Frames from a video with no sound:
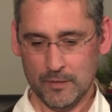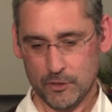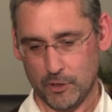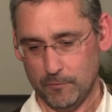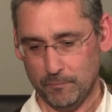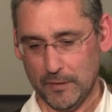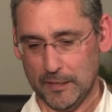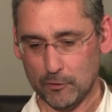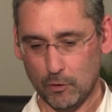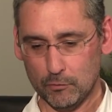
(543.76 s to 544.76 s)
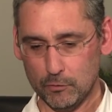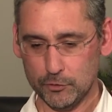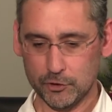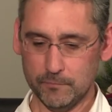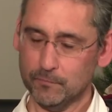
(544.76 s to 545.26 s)
So in
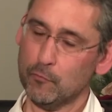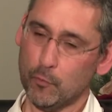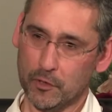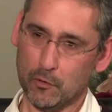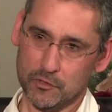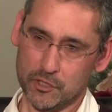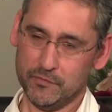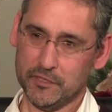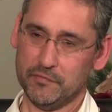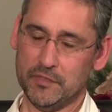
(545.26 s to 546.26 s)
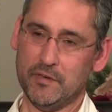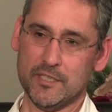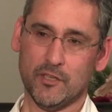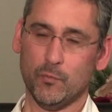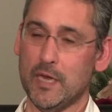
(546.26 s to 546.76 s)
conclusion, for the conservative
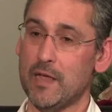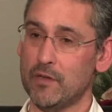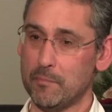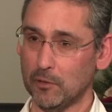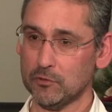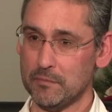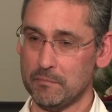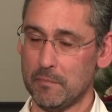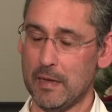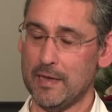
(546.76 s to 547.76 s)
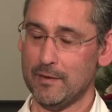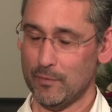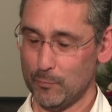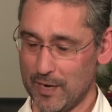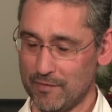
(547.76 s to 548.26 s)
investor, we have
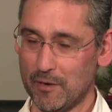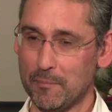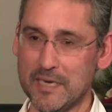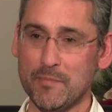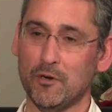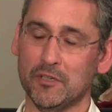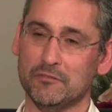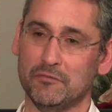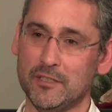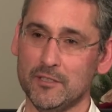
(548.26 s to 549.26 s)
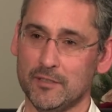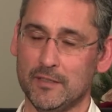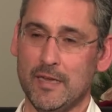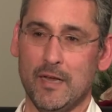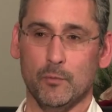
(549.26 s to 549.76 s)
our money market fund,
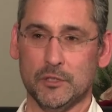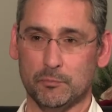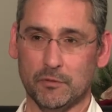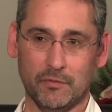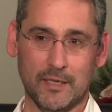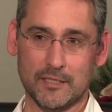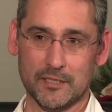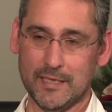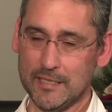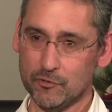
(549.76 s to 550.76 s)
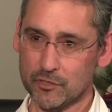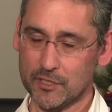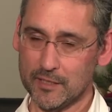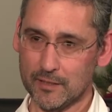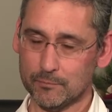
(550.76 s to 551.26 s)
which provides an
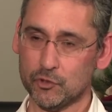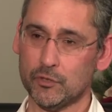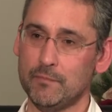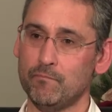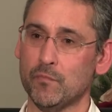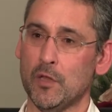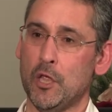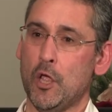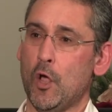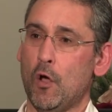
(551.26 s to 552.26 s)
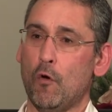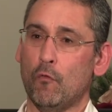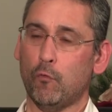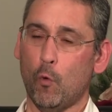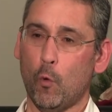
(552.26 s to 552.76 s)
interest income stream.
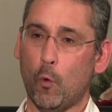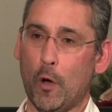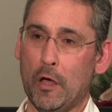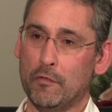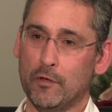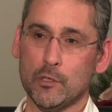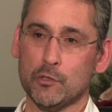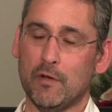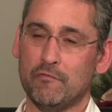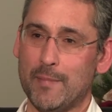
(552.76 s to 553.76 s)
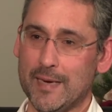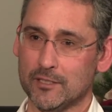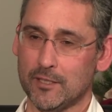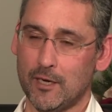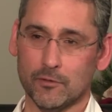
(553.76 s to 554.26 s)
For those who have
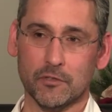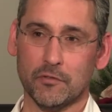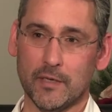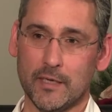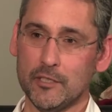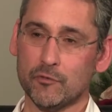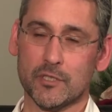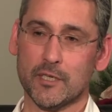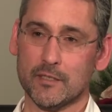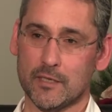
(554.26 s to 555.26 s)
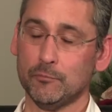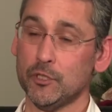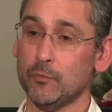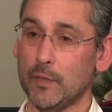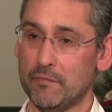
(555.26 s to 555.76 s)
maxed out their interest
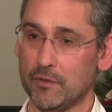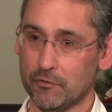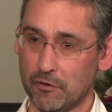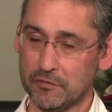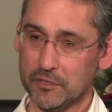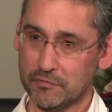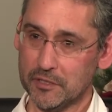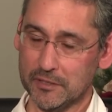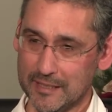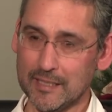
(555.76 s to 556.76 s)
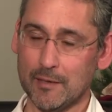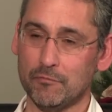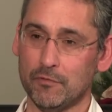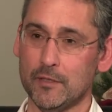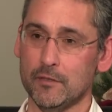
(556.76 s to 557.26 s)
exemption, we have the Gryphon Dividend Income
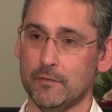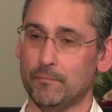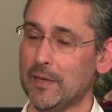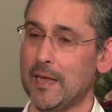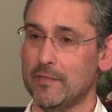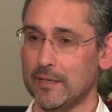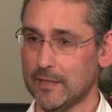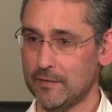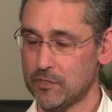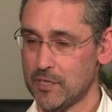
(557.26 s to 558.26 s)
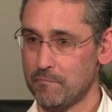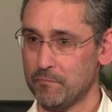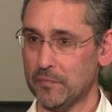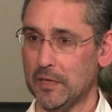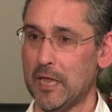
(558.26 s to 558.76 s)
Fund, and that gives
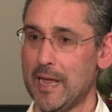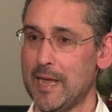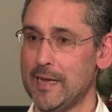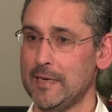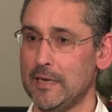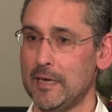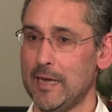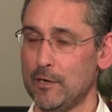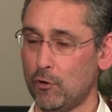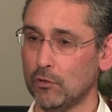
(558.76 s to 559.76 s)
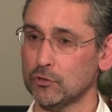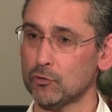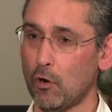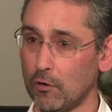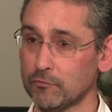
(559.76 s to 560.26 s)
them an enhanced
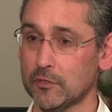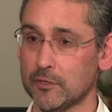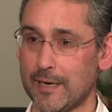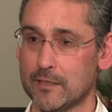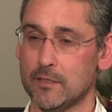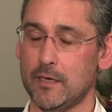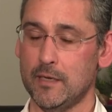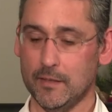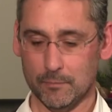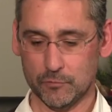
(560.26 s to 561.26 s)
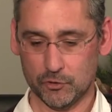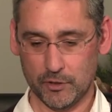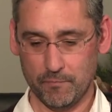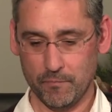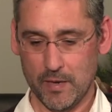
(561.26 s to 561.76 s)
after-tax income
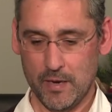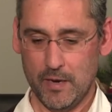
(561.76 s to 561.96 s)
stream.